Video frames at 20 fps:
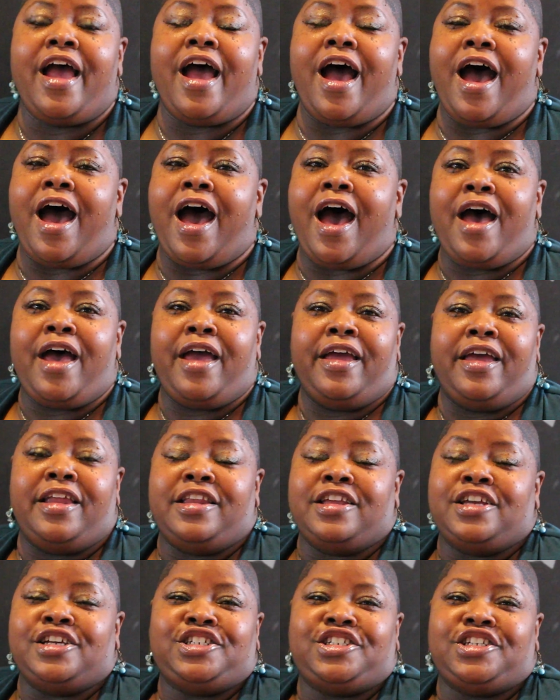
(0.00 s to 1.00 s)
I
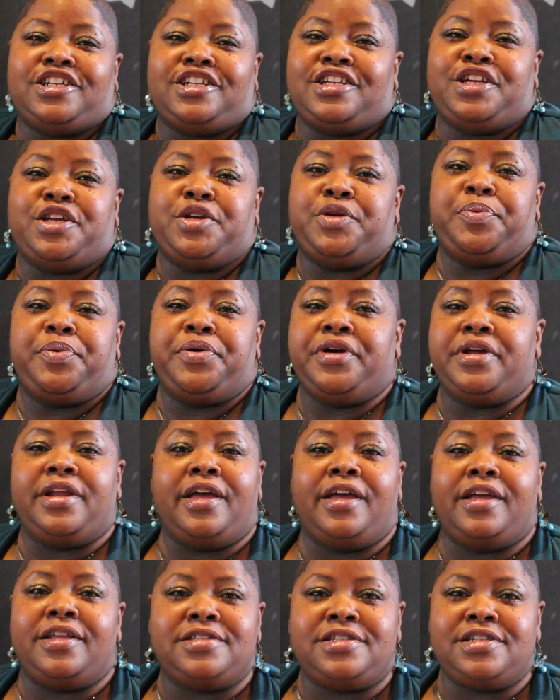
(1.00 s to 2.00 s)
initially put
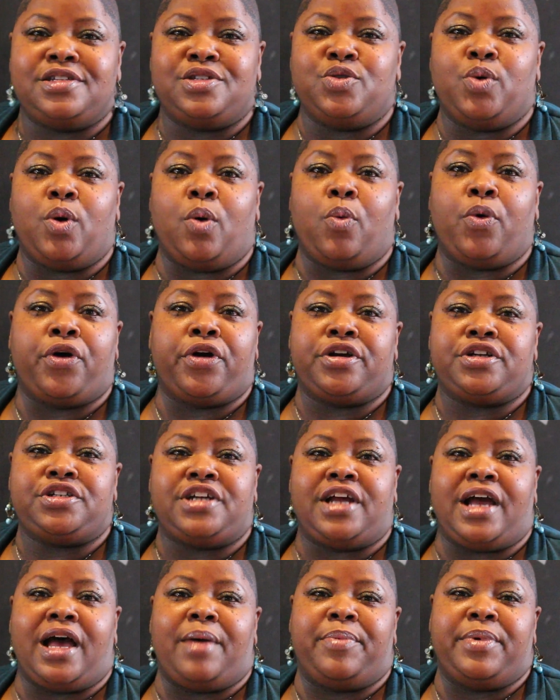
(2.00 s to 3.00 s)
in to do a
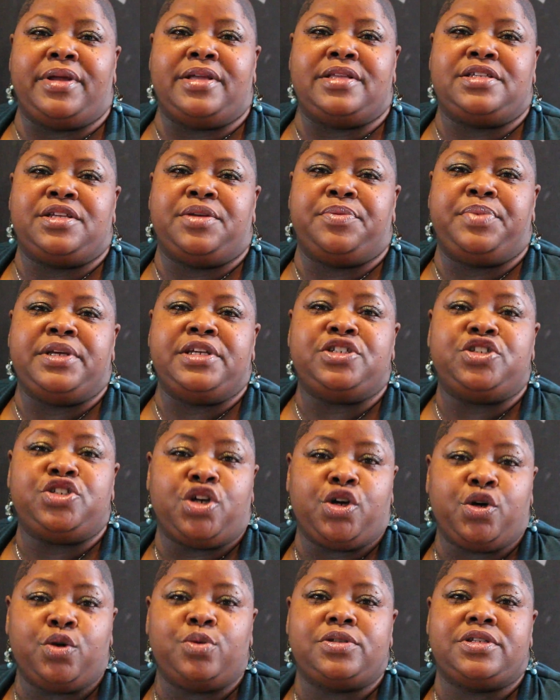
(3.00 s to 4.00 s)
workshop, and to be
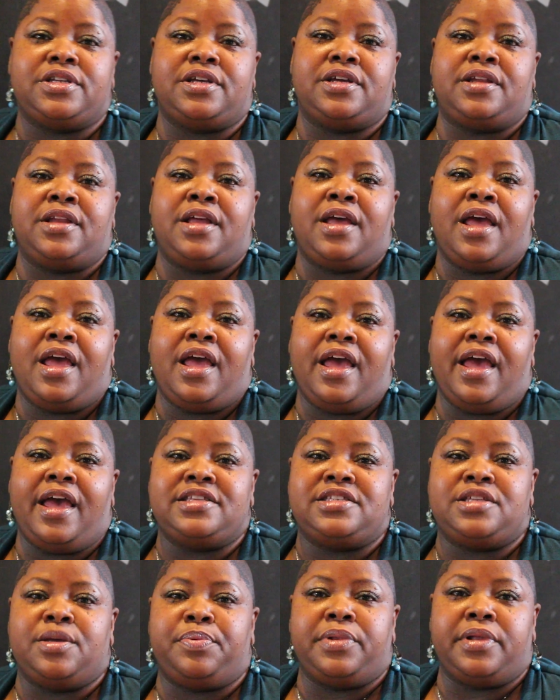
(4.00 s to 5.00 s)
chosen
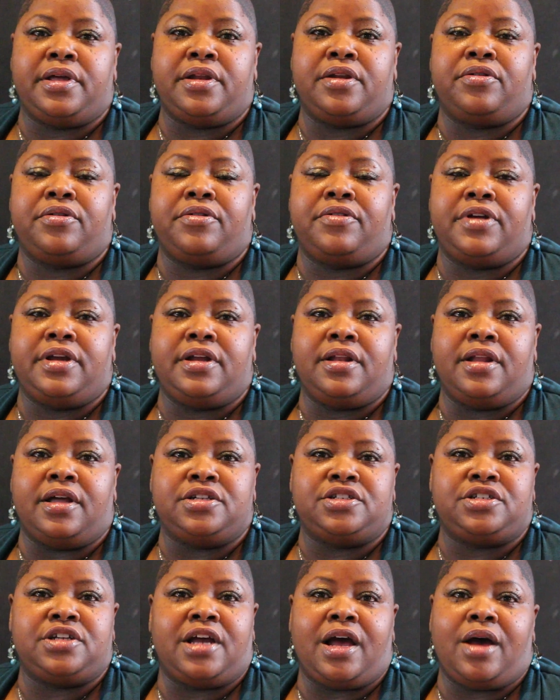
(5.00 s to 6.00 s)
as the plenary
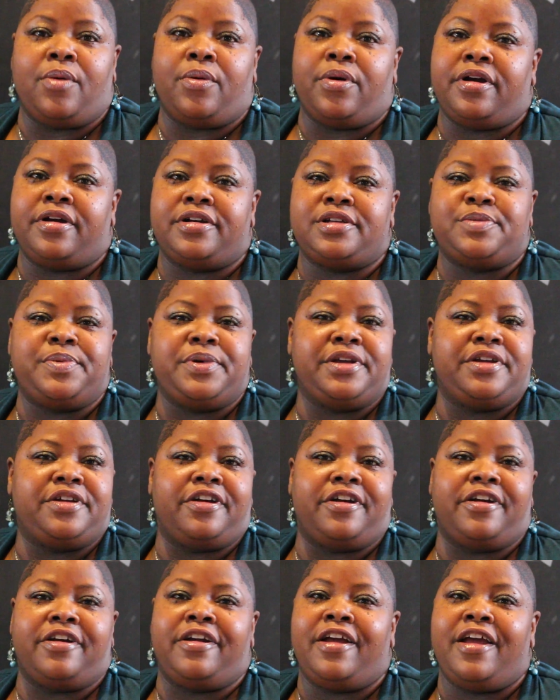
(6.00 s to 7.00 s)
lunch hour
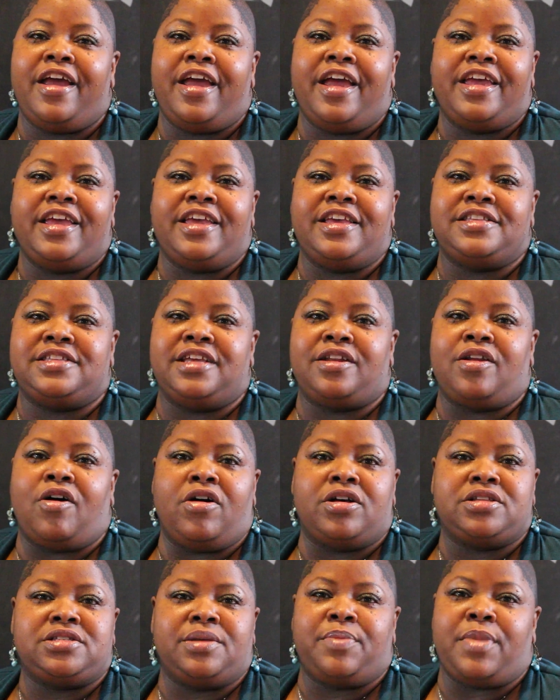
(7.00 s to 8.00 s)
speaker is an
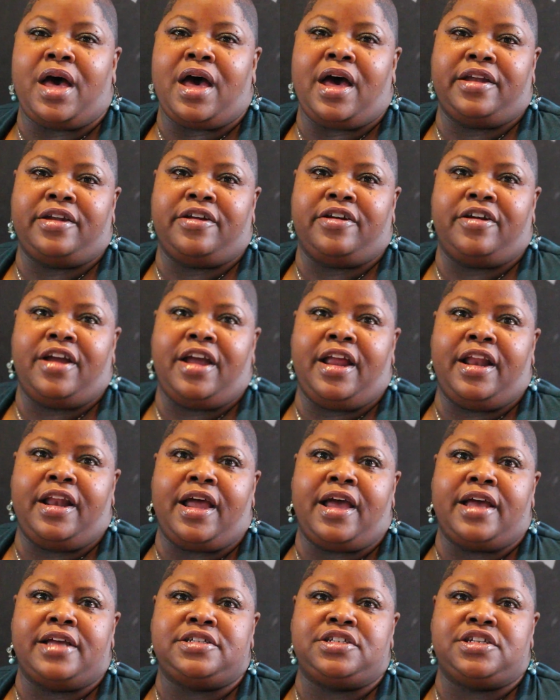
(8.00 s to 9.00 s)
awesome honor, and
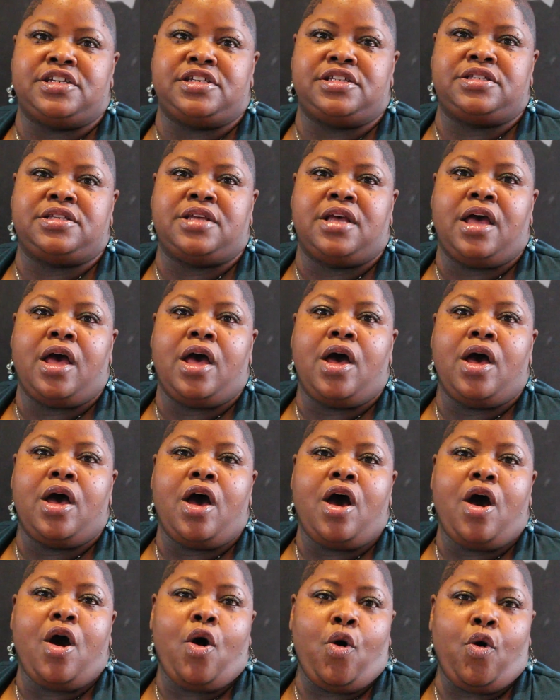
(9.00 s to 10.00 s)
I just
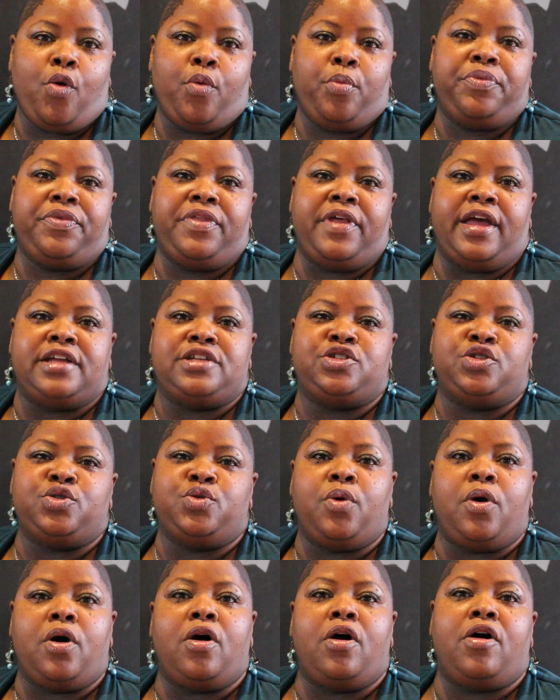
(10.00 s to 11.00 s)
hope that
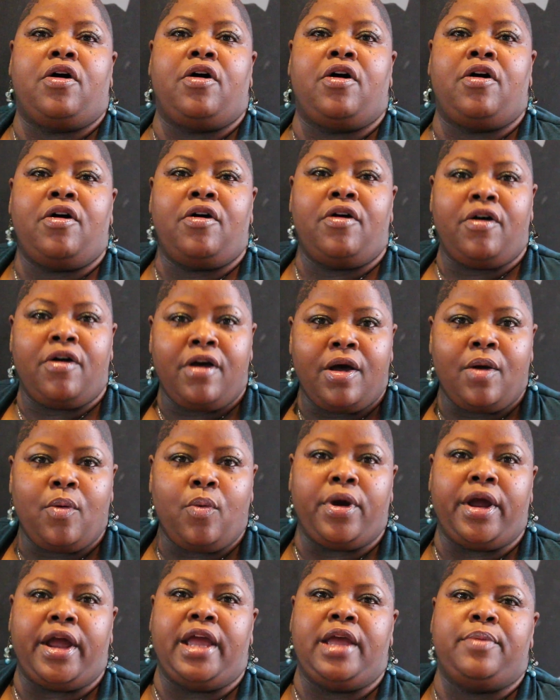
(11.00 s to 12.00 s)
you all
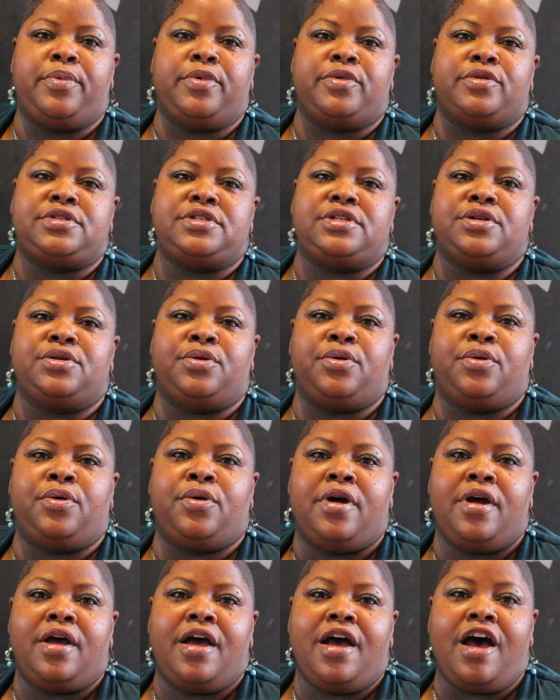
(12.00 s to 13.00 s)
were able to
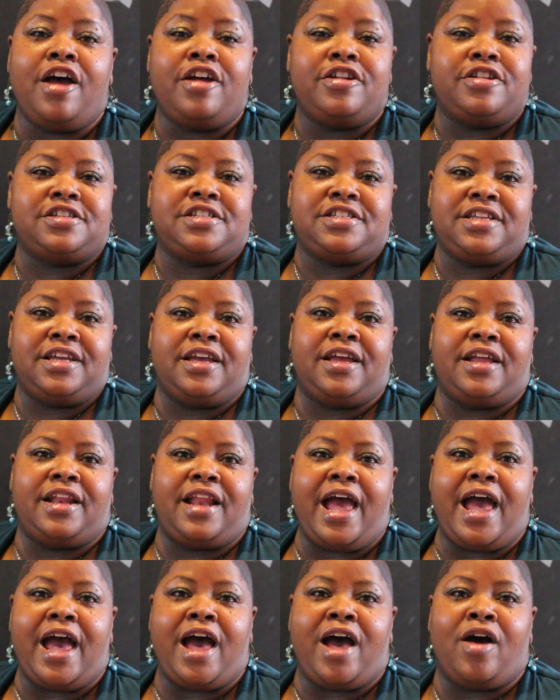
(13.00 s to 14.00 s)
understand
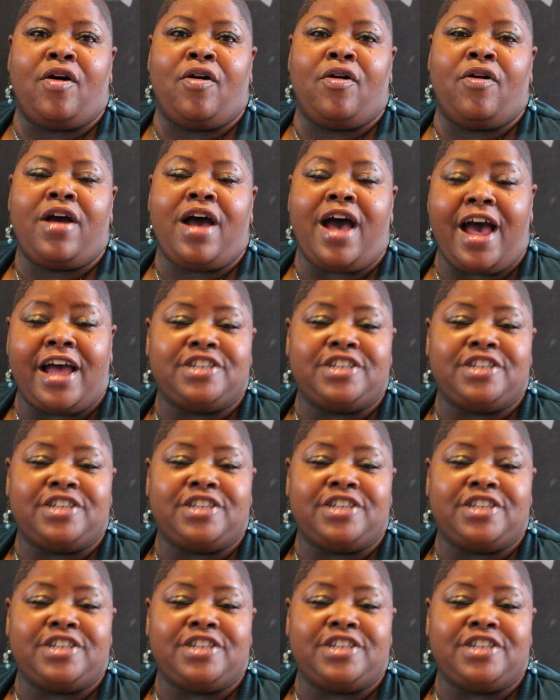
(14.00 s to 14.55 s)
how I